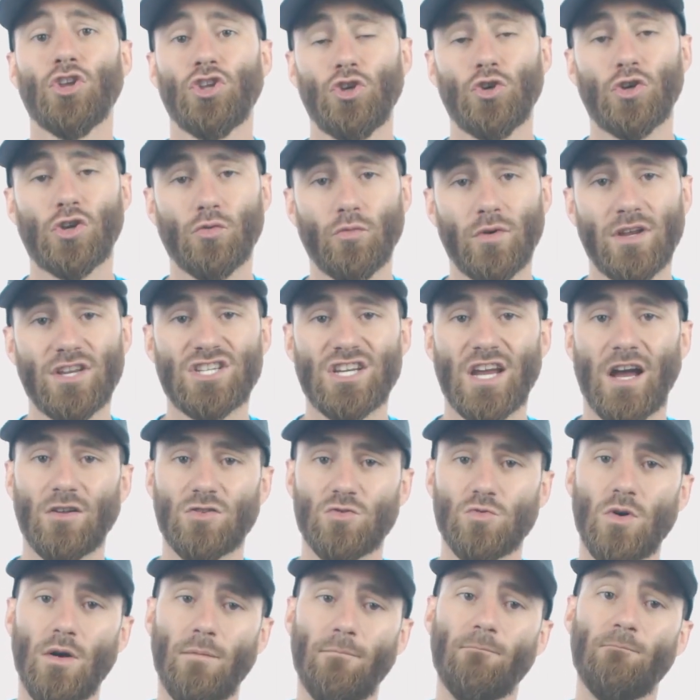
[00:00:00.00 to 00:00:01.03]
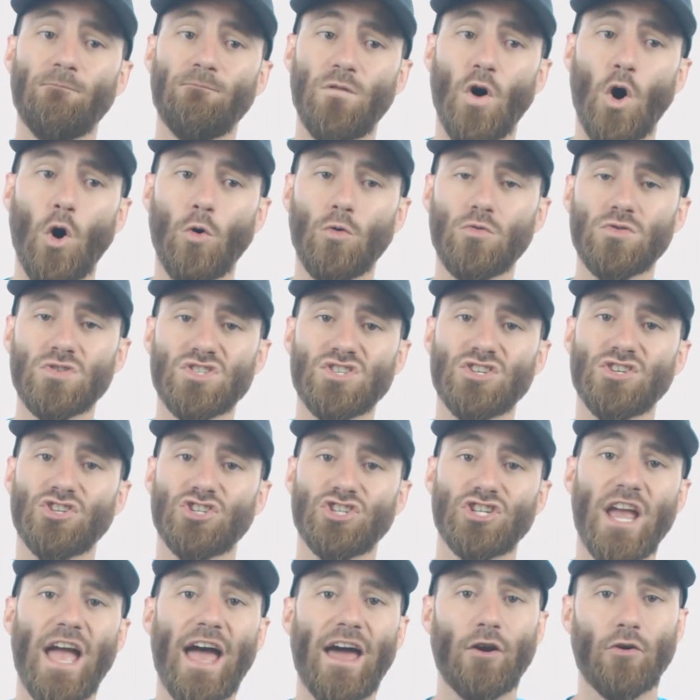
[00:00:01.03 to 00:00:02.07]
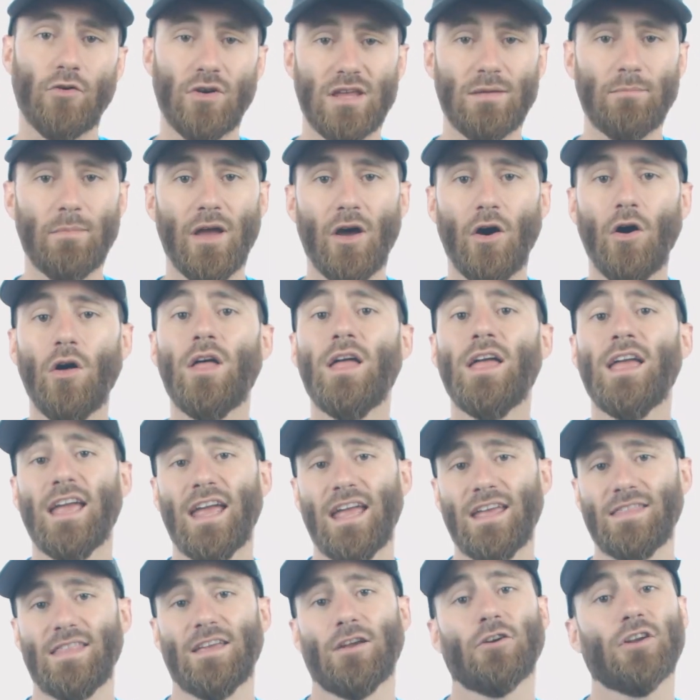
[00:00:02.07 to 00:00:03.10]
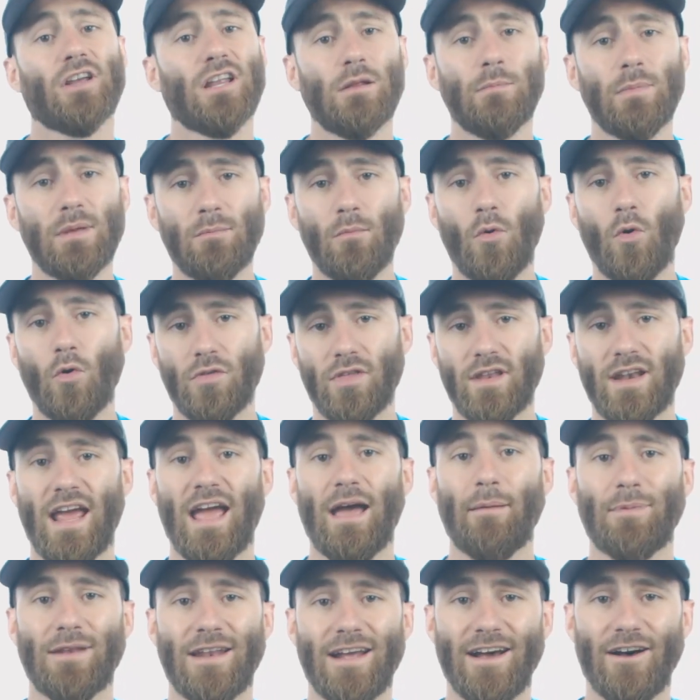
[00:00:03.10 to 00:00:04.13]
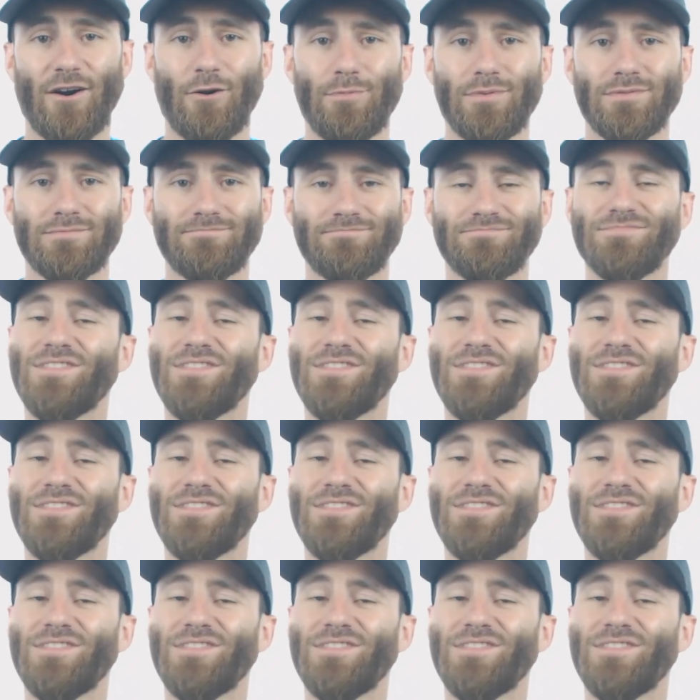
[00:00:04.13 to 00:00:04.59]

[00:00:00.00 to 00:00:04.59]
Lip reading: You can reach out to them phones, chat, or email, and they're gonna be more than happy to help.